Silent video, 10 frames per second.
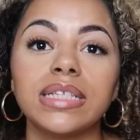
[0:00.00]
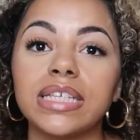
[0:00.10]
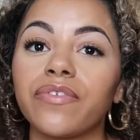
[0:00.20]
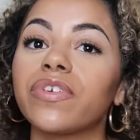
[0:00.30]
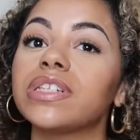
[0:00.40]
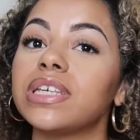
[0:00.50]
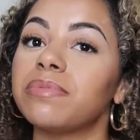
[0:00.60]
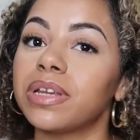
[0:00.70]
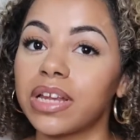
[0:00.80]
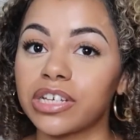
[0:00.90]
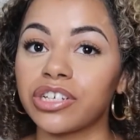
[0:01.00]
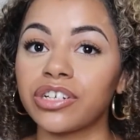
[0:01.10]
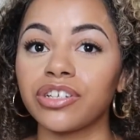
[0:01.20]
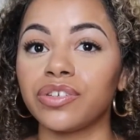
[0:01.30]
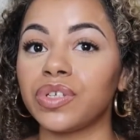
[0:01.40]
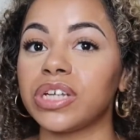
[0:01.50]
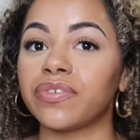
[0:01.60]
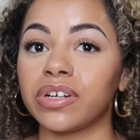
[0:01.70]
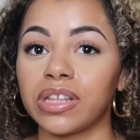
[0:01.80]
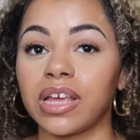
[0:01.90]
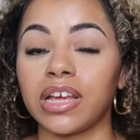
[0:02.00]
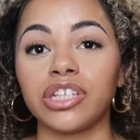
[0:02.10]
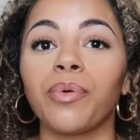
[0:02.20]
Different deep conditioners do different things,